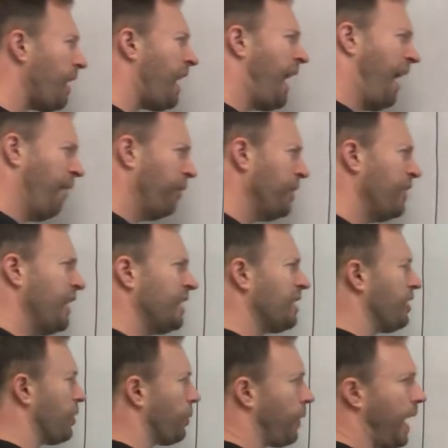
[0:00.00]
Everything to
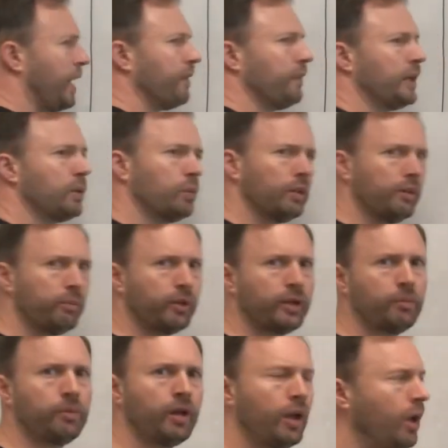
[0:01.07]
the right of
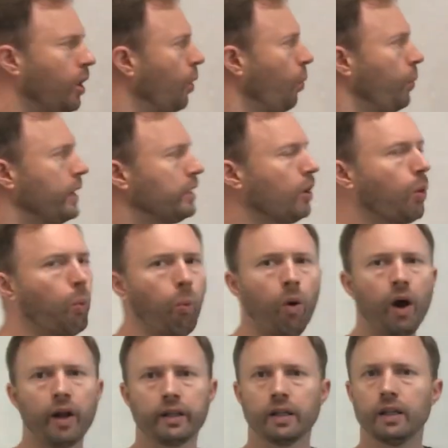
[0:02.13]
equilibrium, we don't
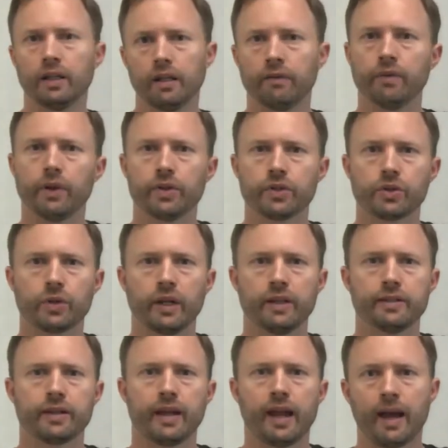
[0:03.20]
want any of those trades
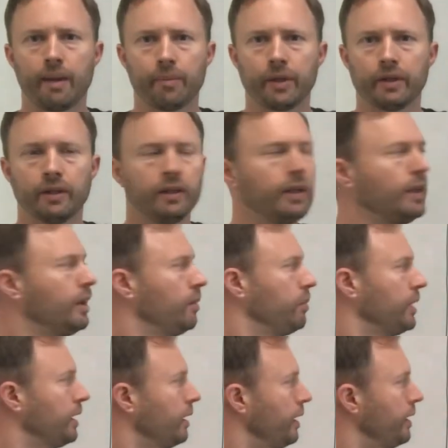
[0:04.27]
to happen,
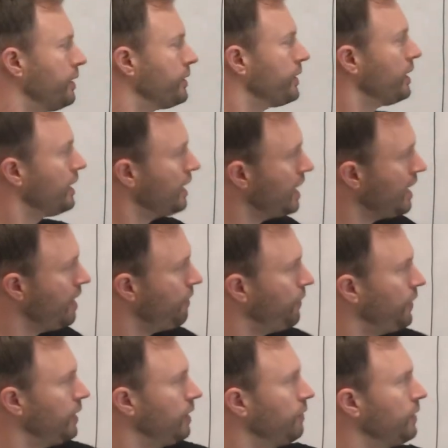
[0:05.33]
because if
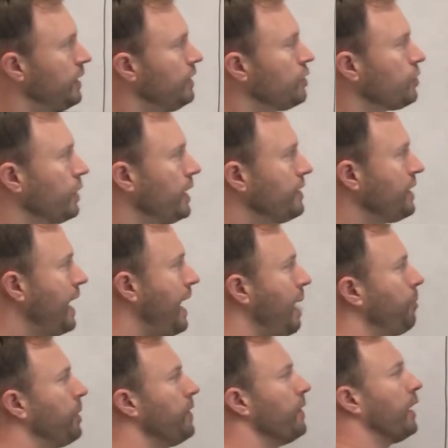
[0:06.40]
any of these trades
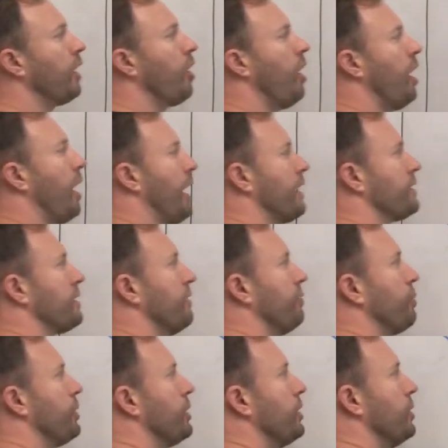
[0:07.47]
happen, the cost of
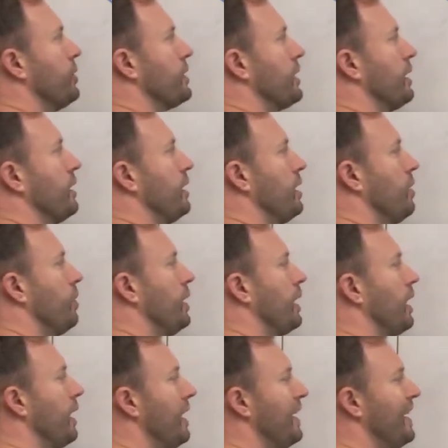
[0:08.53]
producing the unit
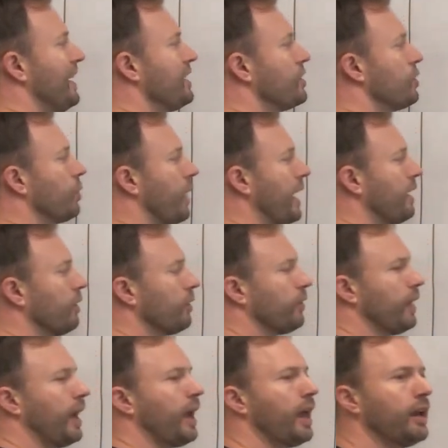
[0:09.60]
is greater
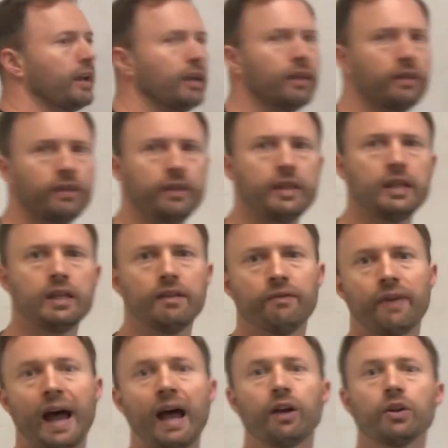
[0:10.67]
than the
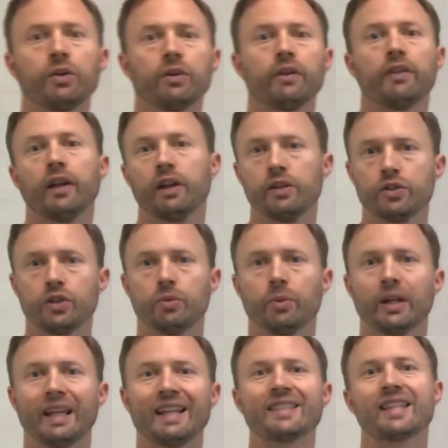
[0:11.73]
value that the consumer
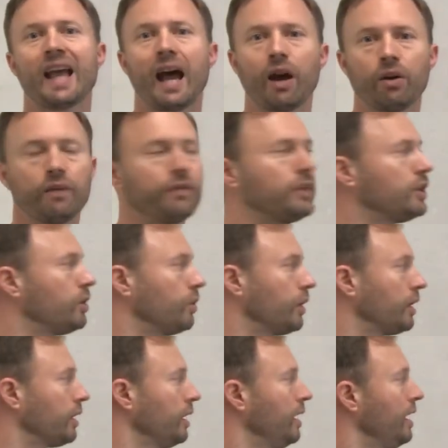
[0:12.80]
gets out of the
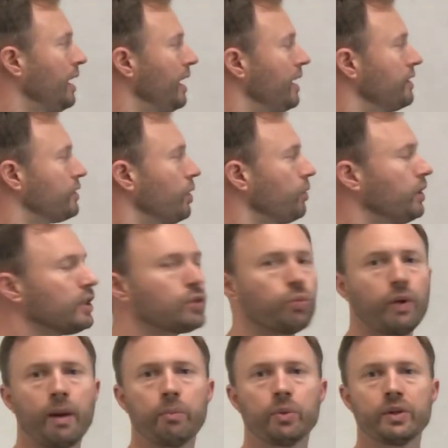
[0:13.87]
unit. And so this
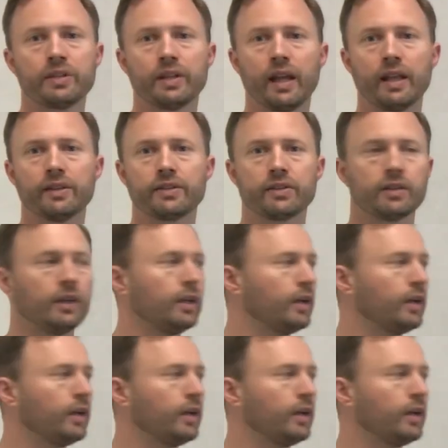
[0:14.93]
represents